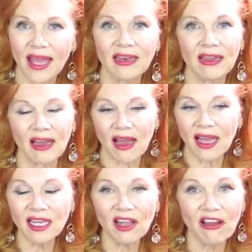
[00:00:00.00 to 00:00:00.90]
And
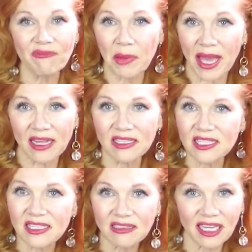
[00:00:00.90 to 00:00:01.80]
I love
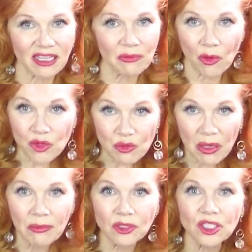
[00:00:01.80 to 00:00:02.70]
pets like most
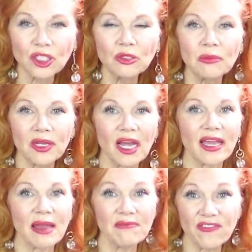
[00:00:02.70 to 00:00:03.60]
people do, but
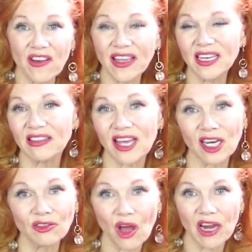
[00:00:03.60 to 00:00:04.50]
I am finding
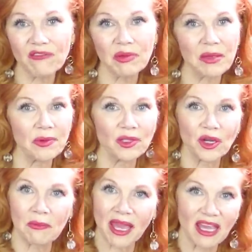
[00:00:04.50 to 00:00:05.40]
that a lot of
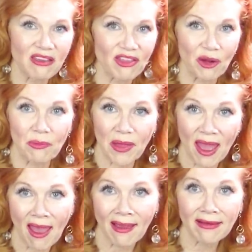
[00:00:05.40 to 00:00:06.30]
people are making their
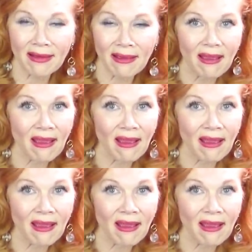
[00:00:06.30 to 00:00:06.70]
pet